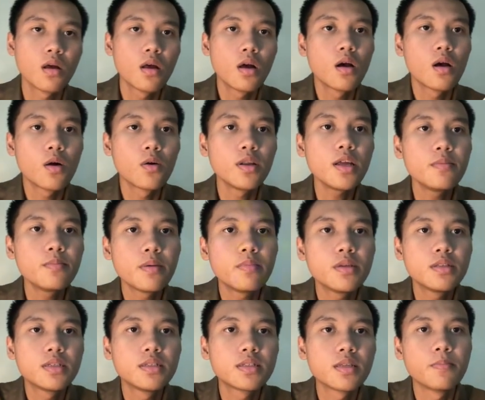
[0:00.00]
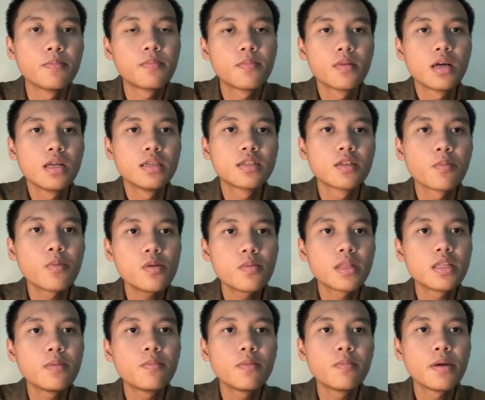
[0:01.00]
Online payment system. Support
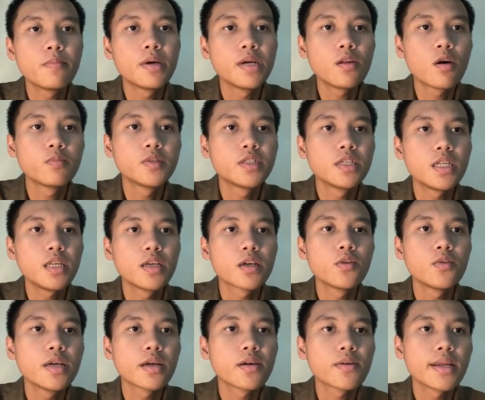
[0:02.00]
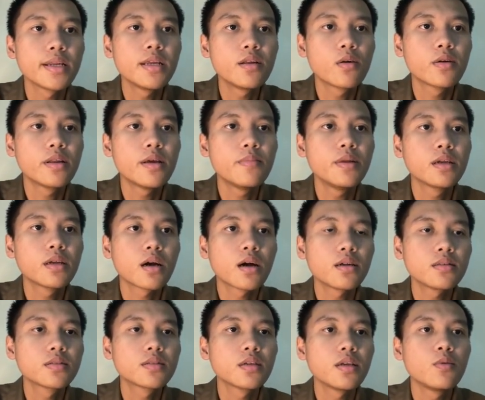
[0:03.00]
multiple payment options including credit or debit cards,